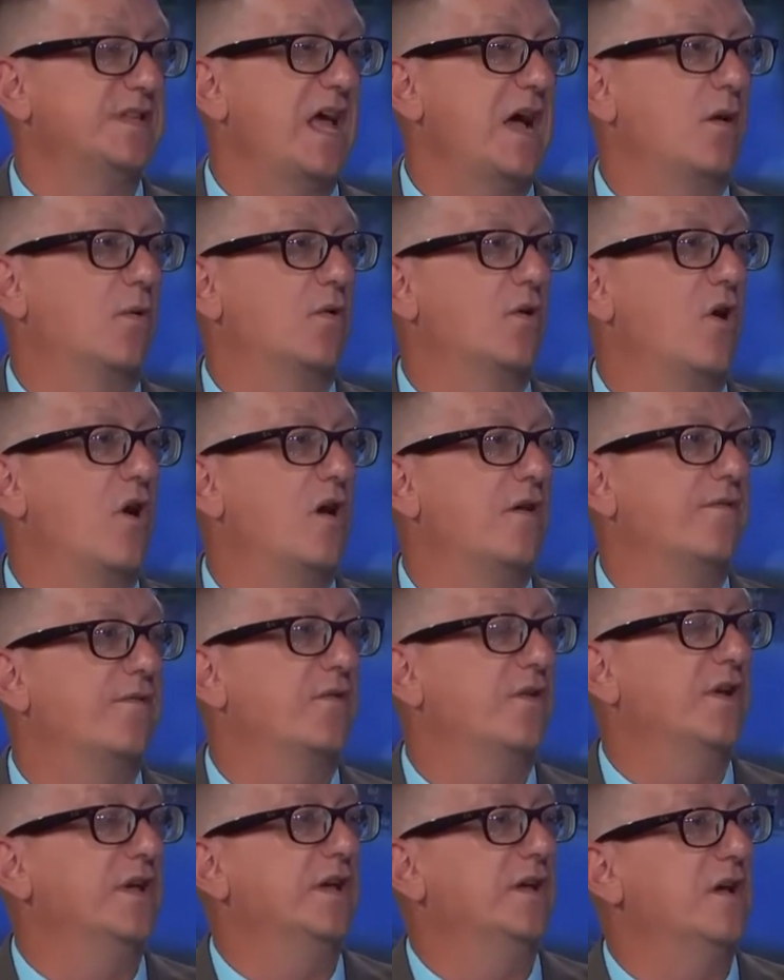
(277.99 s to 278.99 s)
Now we're
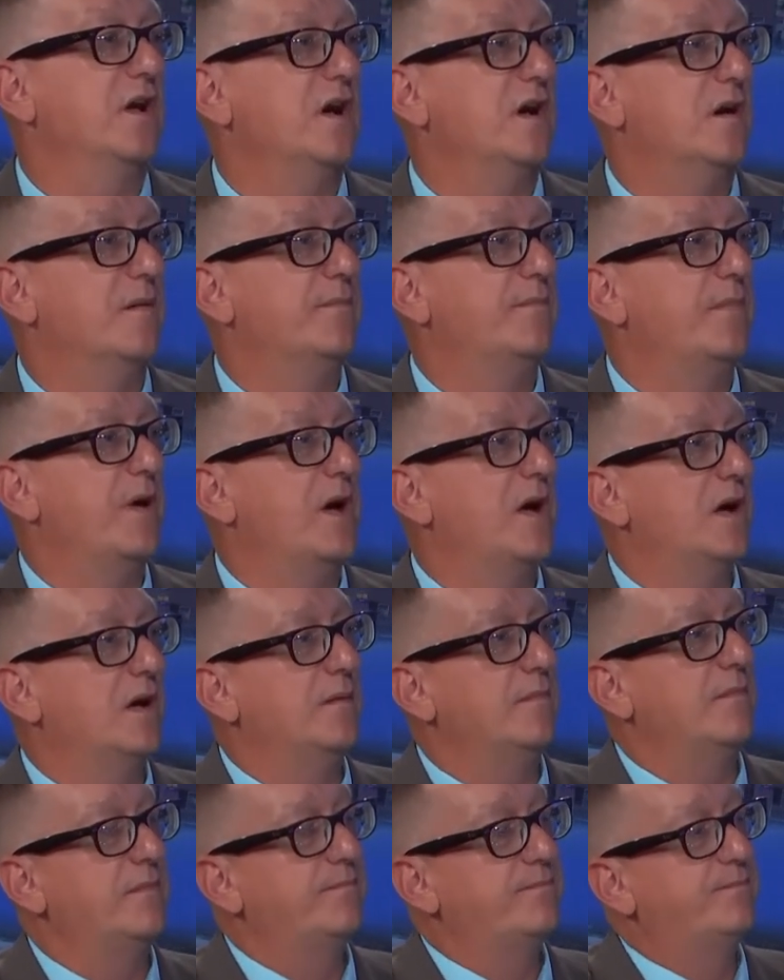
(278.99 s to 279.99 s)
offering uh,
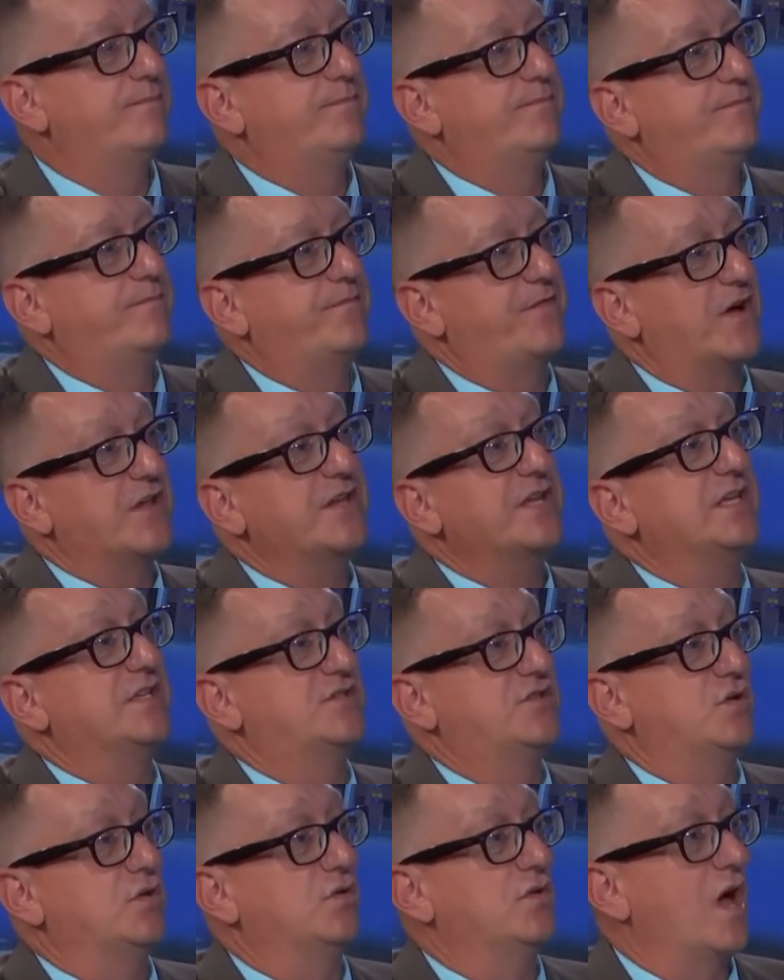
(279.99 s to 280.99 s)
uh, funding
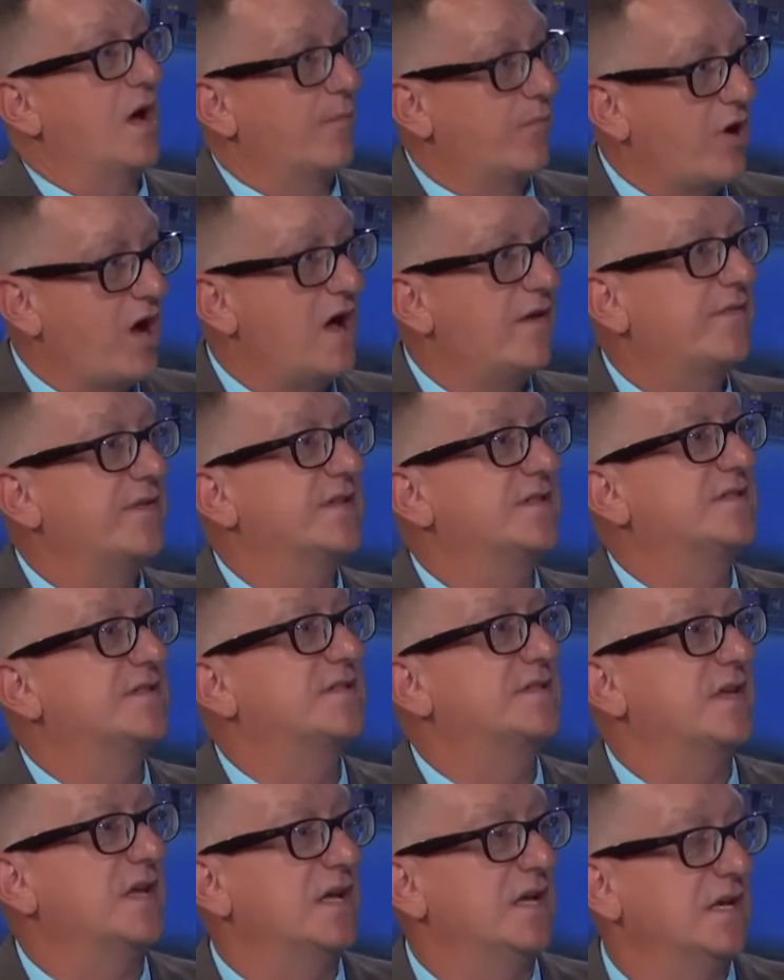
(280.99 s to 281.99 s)
to nonprofits
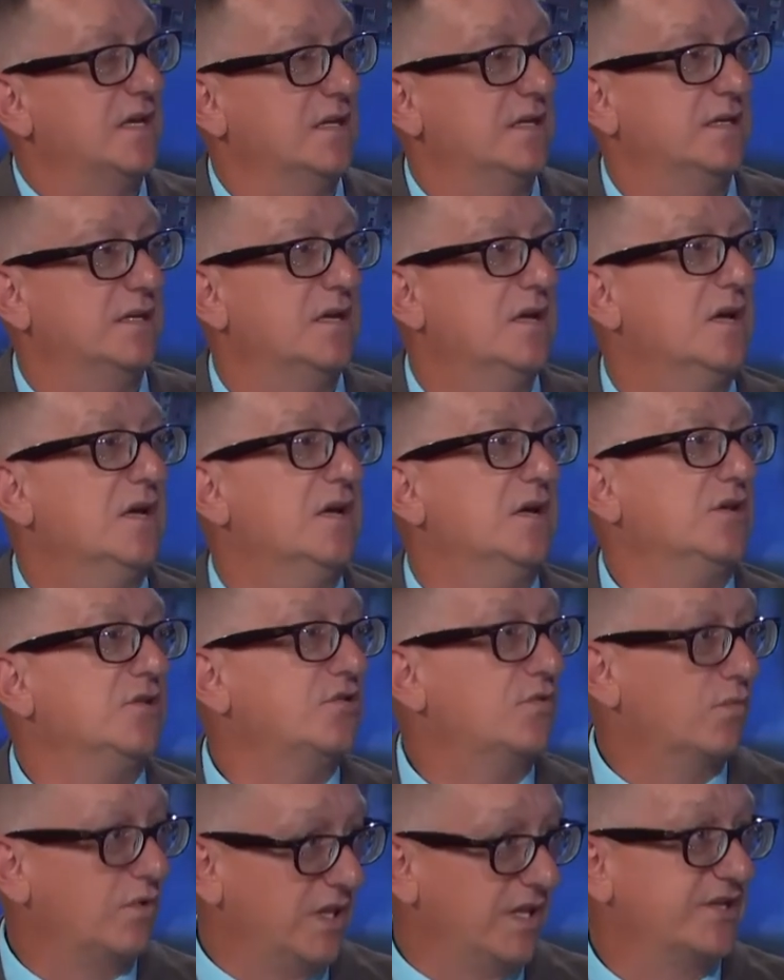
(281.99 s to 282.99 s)
right. and
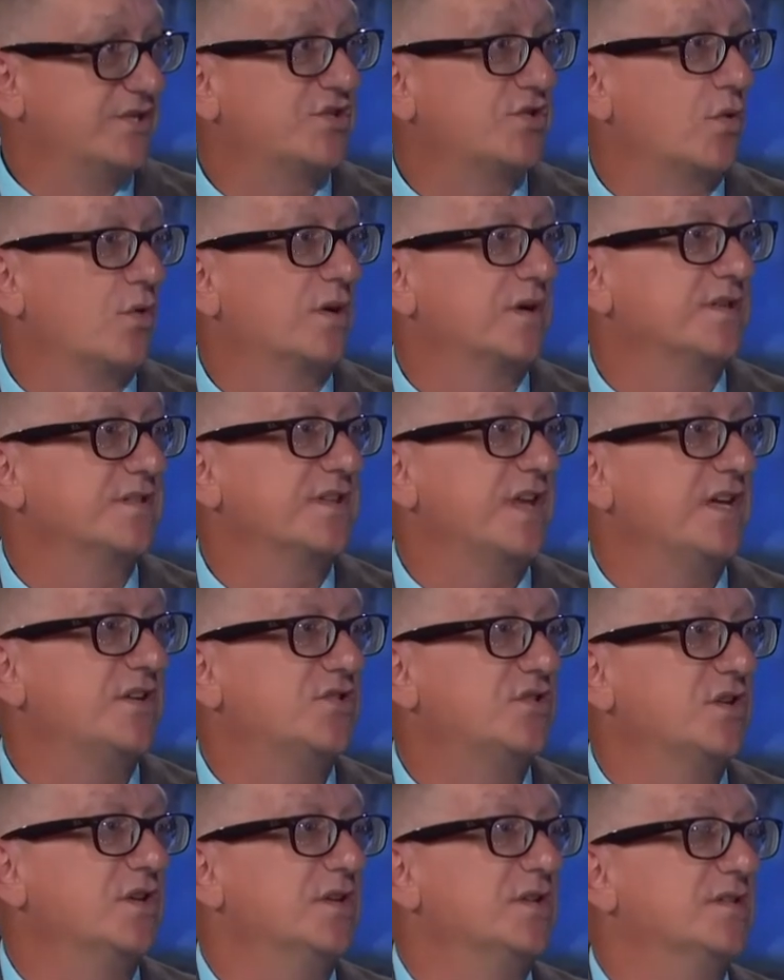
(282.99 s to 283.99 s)
religious
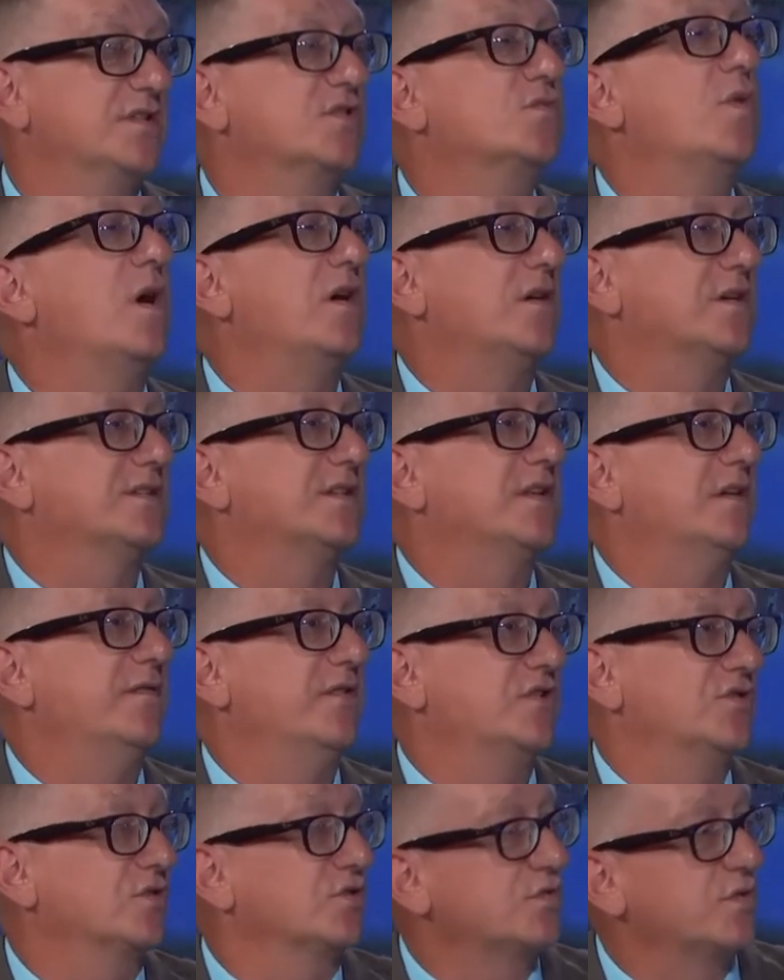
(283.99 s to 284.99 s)
organizations as well as
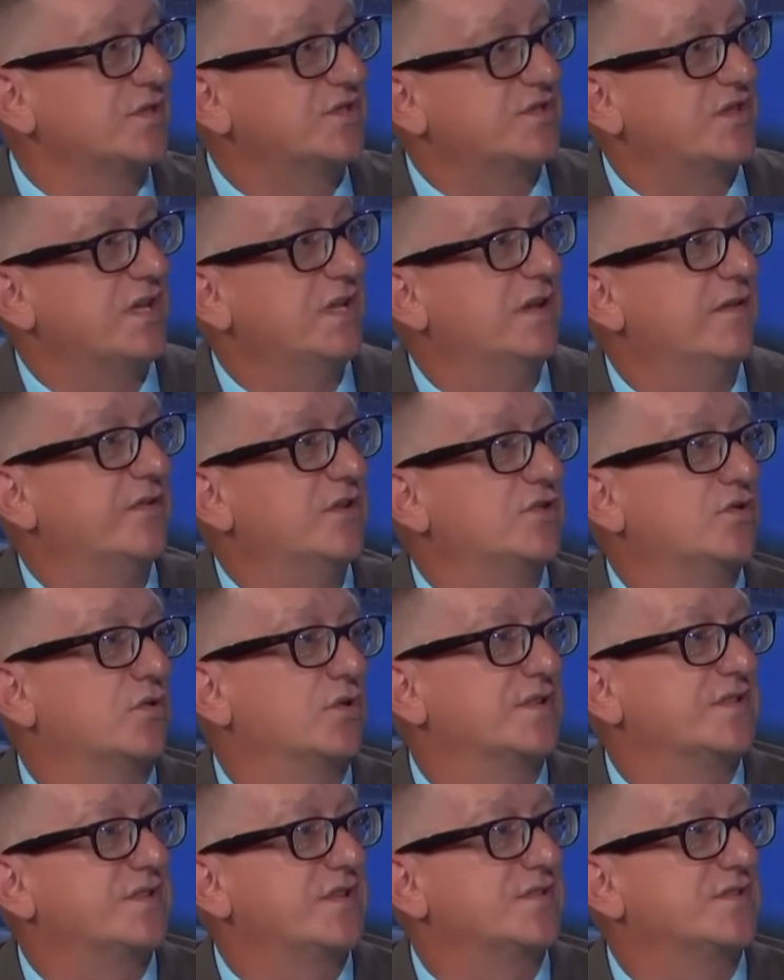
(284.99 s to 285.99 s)
individuals, right. which the
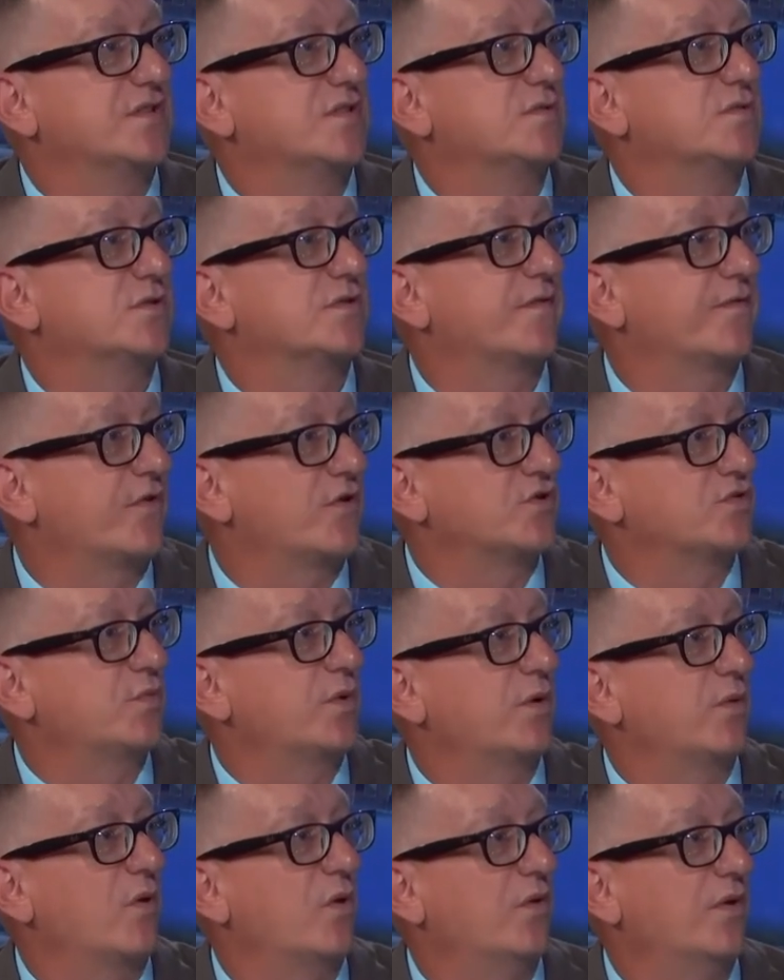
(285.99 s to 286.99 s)
individual assistance was the first
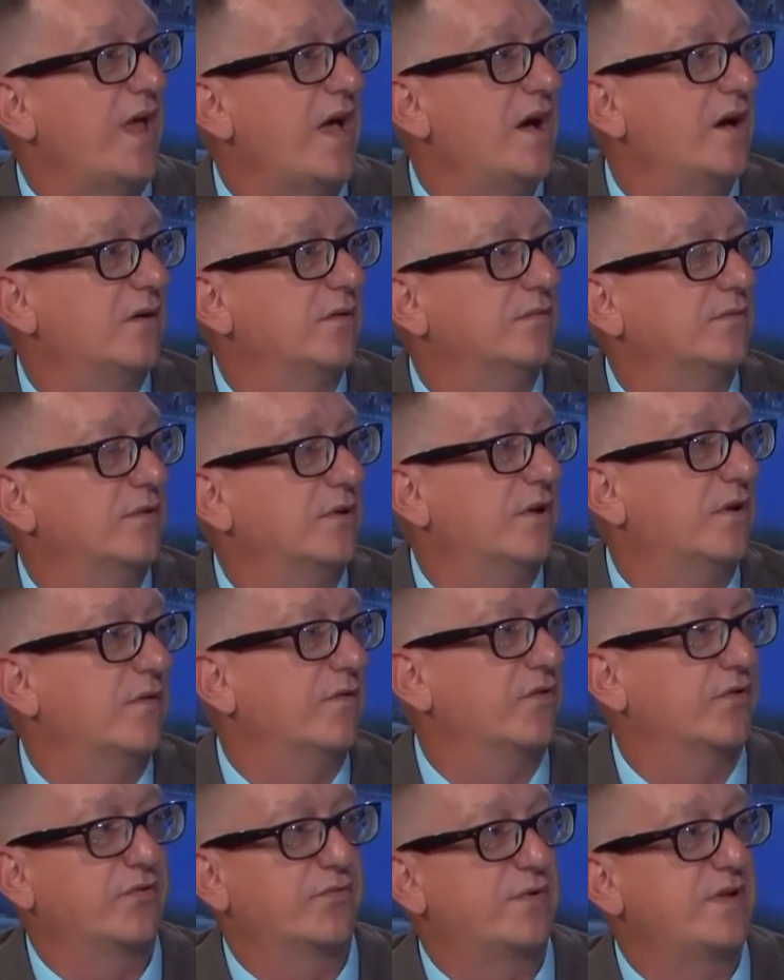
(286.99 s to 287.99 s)
we rolled out. You know,
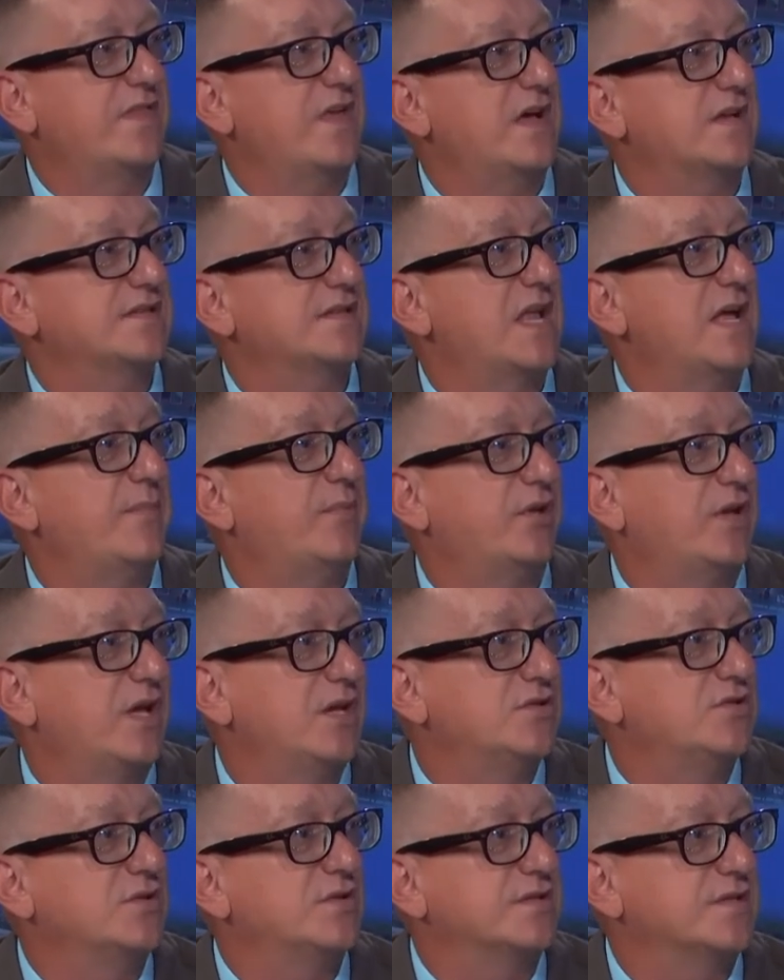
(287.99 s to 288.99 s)
over 3,000
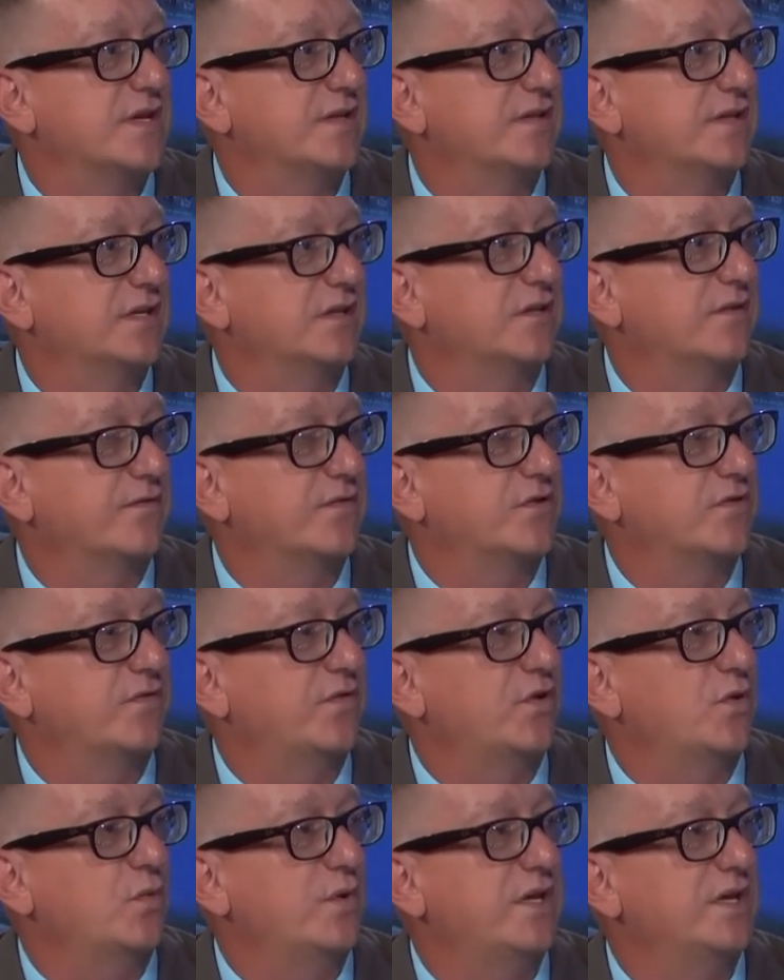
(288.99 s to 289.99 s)
applications, I think, in the first
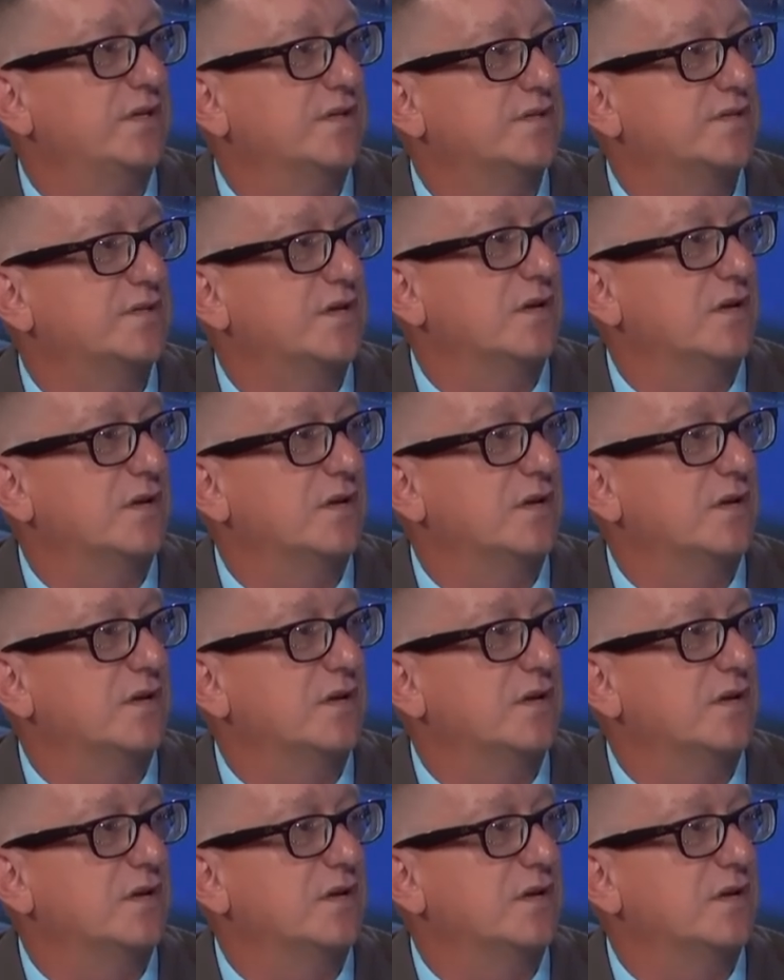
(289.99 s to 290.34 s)
few weeks.